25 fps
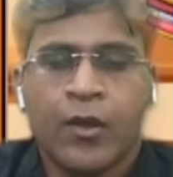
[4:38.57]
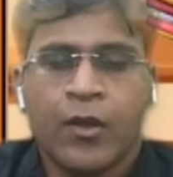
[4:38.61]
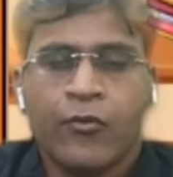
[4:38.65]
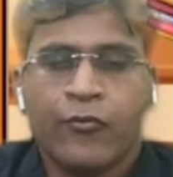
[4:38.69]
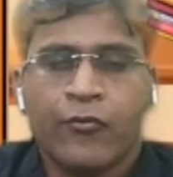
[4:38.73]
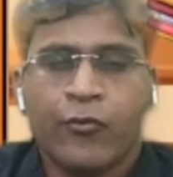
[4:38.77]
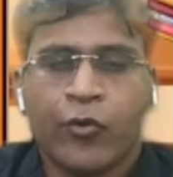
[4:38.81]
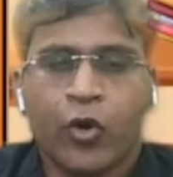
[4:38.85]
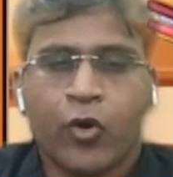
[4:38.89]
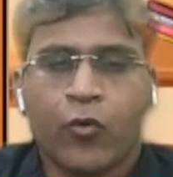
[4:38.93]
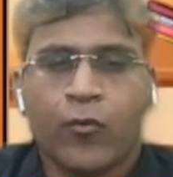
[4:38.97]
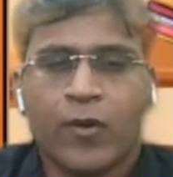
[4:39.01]

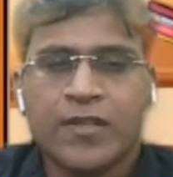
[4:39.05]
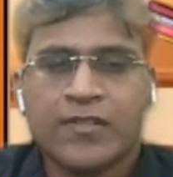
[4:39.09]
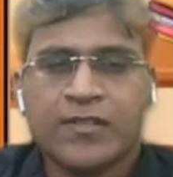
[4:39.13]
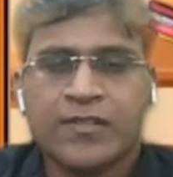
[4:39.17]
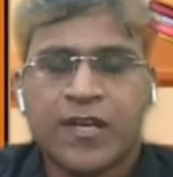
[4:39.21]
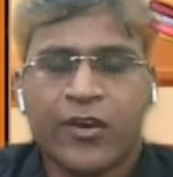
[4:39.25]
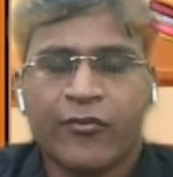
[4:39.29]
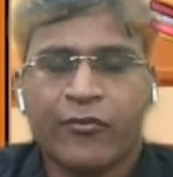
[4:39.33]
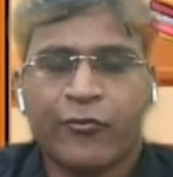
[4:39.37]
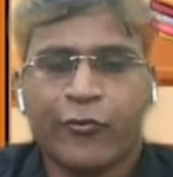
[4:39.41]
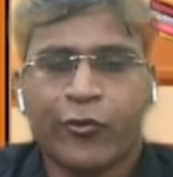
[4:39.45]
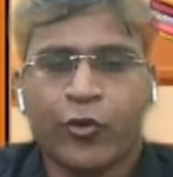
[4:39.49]
4 ones
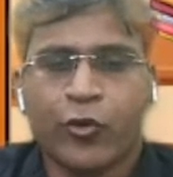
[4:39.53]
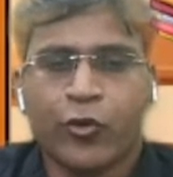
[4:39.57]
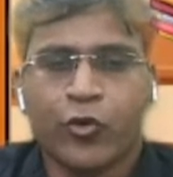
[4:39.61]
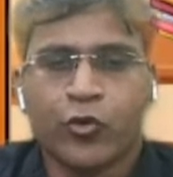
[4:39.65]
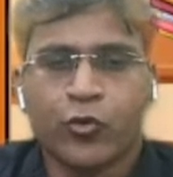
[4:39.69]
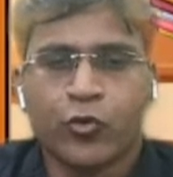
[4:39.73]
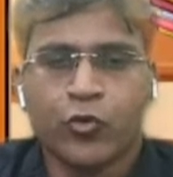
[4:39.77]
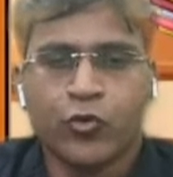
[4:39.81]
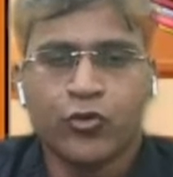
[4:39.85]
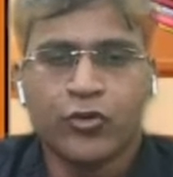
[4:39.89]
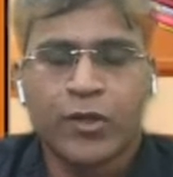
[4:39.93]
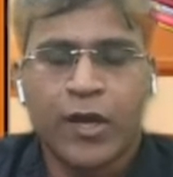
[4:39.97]
are 4
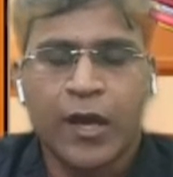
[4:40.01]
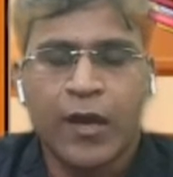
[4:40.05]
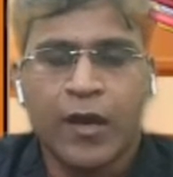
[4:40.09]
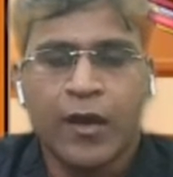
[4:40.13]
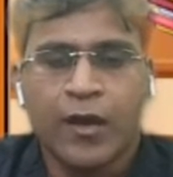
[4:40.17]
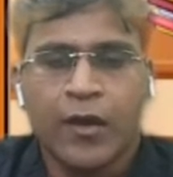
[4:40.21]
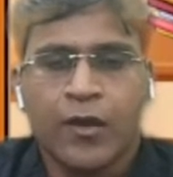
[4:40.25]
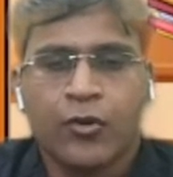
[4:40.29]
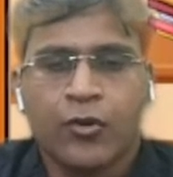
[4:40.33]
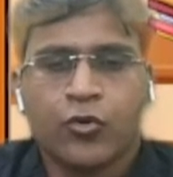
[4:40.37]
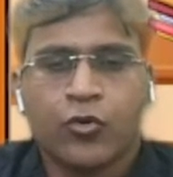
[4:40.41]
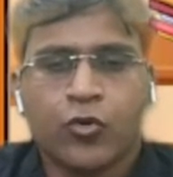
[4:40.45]
twos are
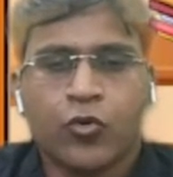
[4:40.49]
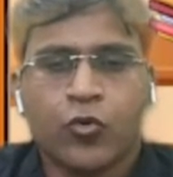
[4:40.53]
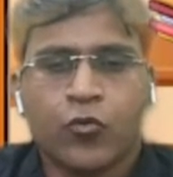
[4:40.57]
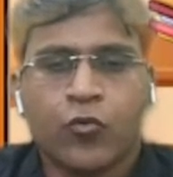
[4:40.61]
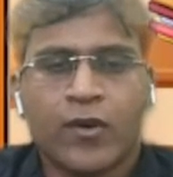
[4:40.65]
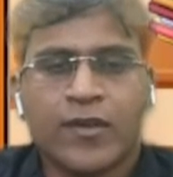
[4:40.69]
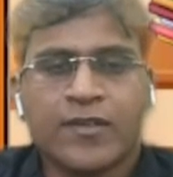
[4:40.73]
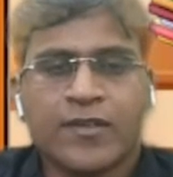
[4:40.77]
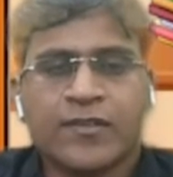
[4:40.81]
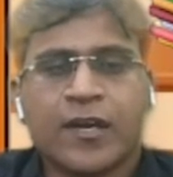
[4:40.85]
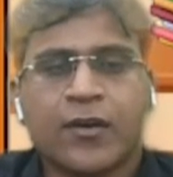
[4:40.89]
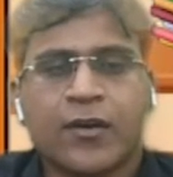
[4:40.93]
2
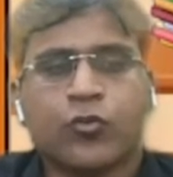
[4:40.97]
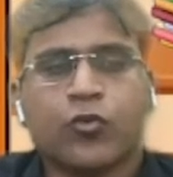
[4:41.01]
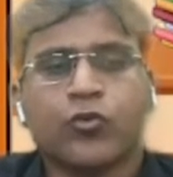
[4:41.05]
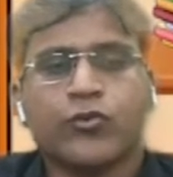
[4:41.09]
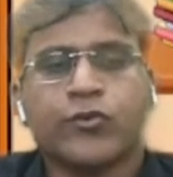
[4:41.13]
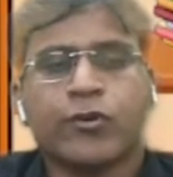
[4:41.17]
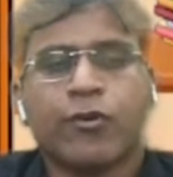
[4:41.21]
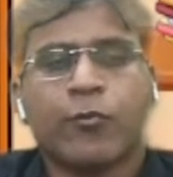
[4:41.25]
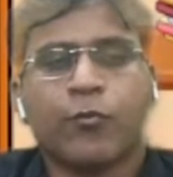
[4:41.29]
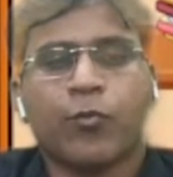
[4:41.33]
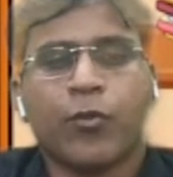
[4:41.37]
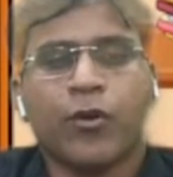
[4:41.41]
ones are 2
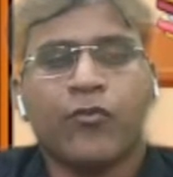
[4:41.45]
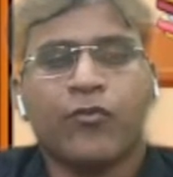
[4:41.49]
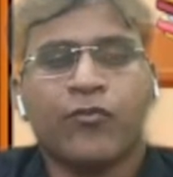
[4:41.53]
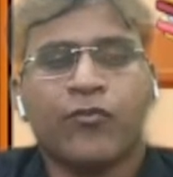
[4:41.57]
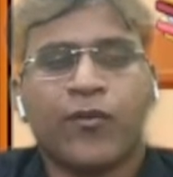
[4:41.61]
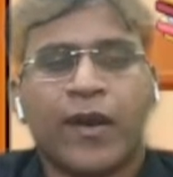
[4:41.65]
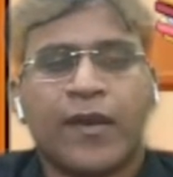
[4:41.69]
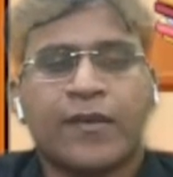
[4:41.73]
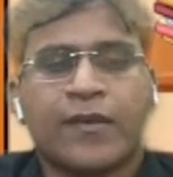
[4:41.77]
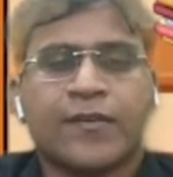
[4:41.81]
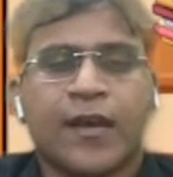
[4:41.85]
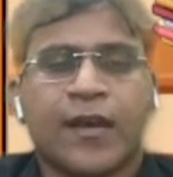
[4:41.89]

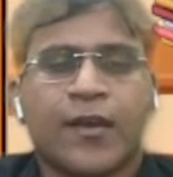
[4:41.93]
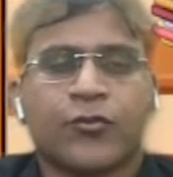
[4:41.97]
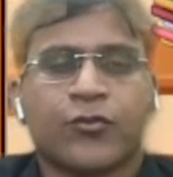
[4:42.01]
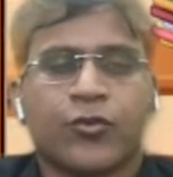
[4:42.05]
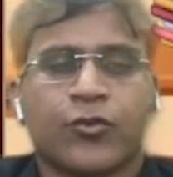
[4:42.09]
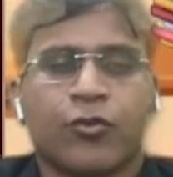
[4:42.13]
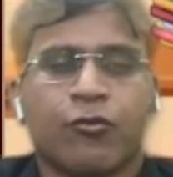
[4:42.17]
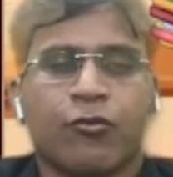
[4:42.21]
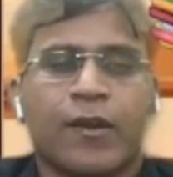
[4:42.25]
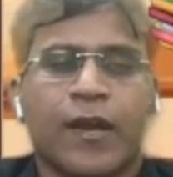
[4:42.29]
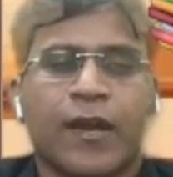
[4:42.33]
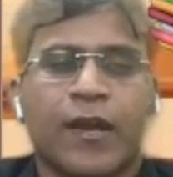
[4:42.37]
7.5s are.
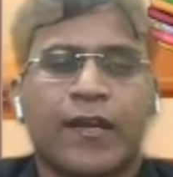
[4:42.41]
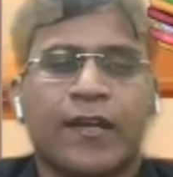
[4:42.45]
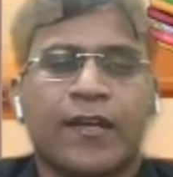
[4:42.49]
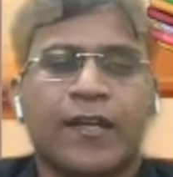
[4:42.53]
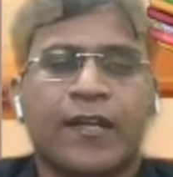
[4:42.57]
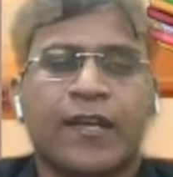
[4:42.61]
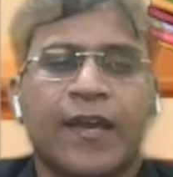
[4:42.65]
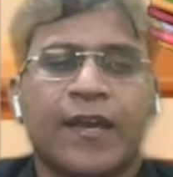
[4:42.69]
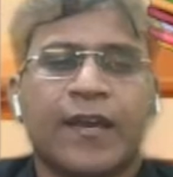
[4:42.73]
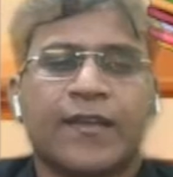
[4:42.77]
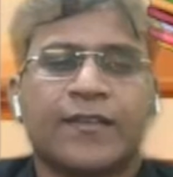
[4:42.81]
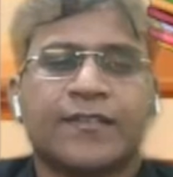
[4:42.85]
So you'll get
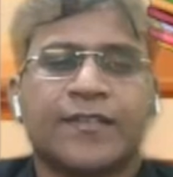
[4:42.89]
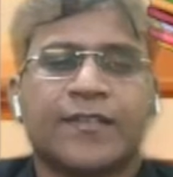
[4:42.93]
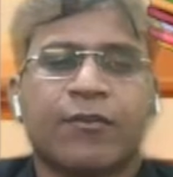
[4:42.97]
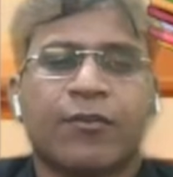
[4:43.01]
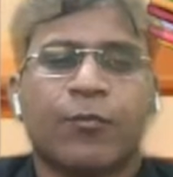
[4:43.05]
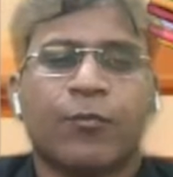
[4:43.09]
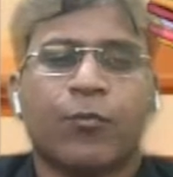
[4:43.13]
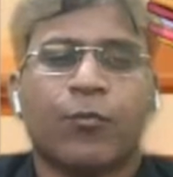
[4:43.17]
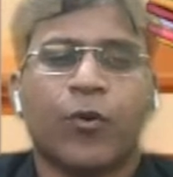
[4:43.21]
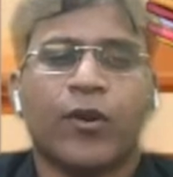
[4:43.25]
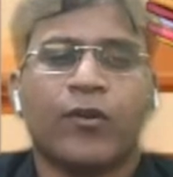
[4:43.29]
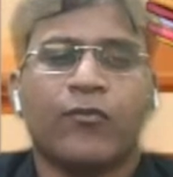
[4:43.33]
DN as
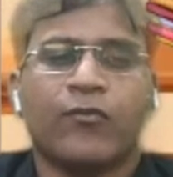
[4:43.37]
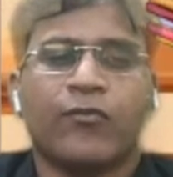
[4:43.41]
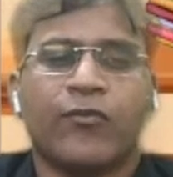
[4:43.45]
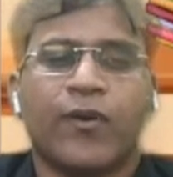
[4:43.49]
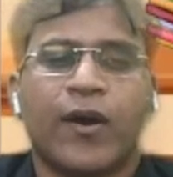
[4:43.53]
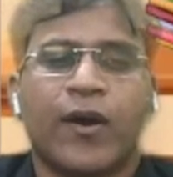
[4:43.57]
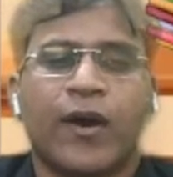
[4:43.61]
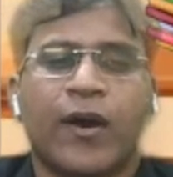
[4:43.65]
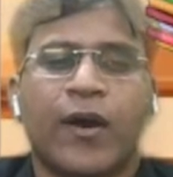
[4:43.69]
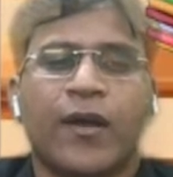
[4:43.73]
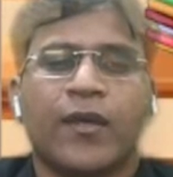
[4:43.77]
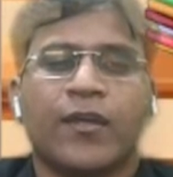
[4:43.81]

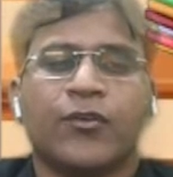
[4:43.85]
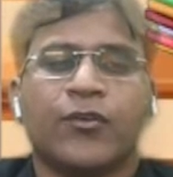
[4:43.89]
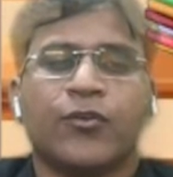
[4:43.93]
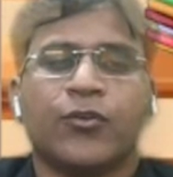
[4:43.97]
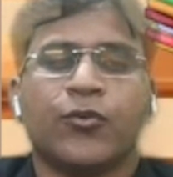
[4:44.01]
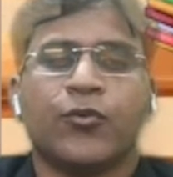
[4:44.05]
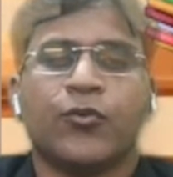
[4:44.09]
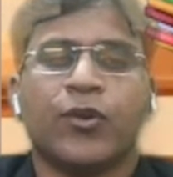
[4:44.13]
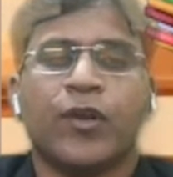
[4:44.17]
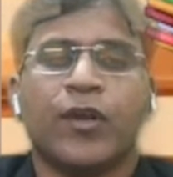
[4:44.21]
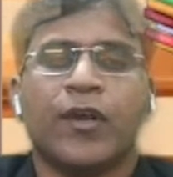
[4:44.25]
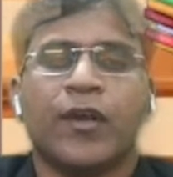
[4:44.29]
7.5
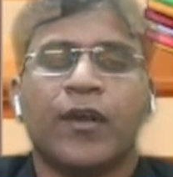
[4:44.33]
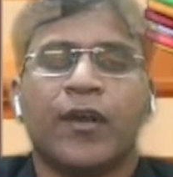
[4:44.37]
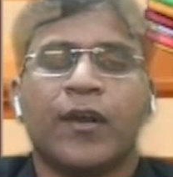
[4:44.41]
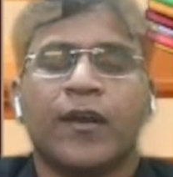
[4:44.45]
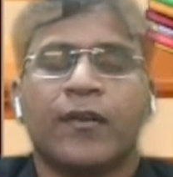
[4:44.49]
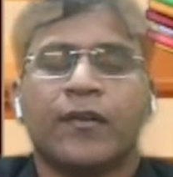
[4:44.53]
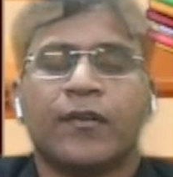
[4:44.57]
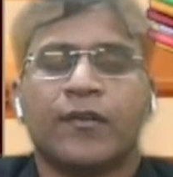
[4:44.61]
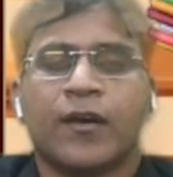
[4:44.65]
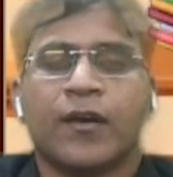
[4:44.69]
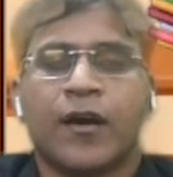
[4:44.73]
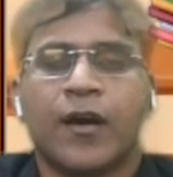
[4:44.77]

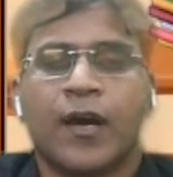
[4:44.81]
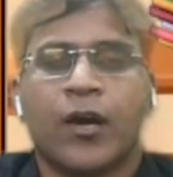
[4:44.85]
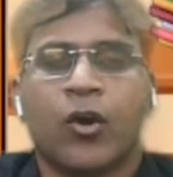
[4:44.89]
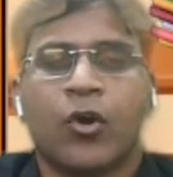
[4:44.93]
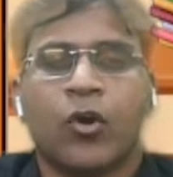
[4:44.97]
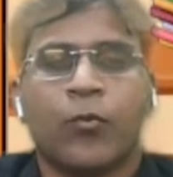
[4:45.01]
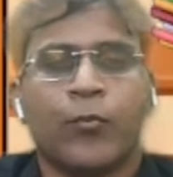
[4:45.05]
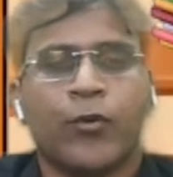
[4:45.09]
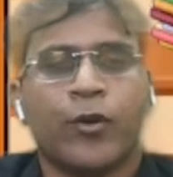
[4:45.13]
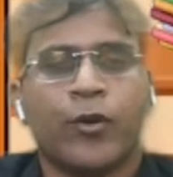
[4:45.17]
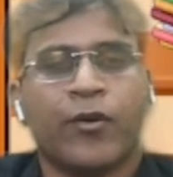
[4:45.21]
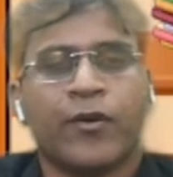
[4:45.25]
units. I
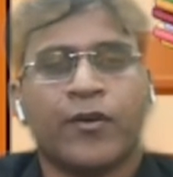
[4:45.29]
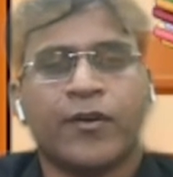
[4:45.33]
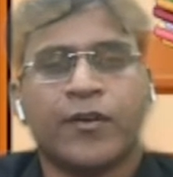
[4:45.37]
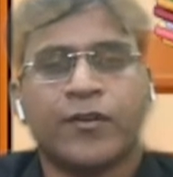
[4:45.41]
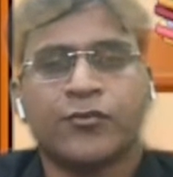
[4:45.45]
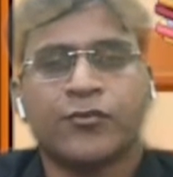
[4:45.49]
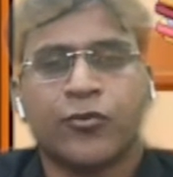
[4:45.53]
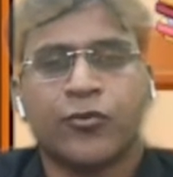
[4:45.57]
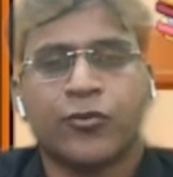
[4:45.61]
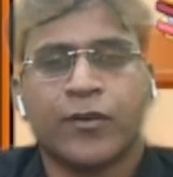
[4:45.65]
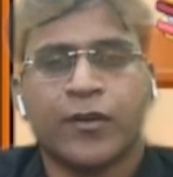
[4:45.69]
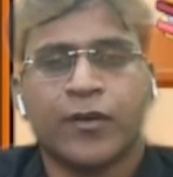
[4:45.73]
hope you
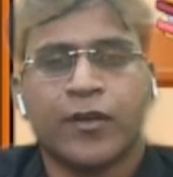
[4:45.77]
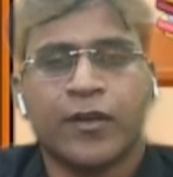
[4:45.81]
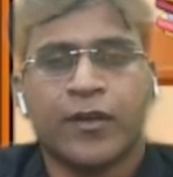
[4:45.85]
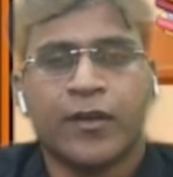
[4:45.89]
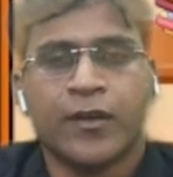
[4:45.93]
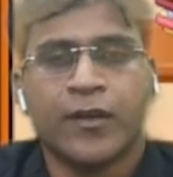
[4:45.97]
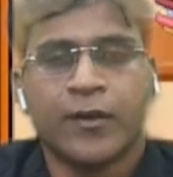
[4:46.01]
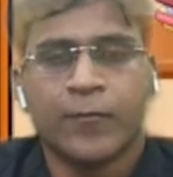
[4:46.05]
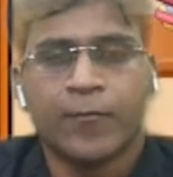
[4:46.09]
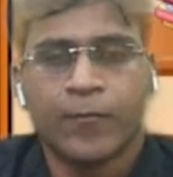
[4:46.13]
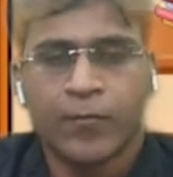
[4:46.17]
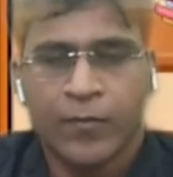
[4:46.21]
understood till
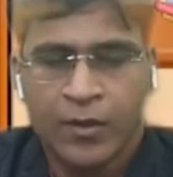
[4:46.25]
here.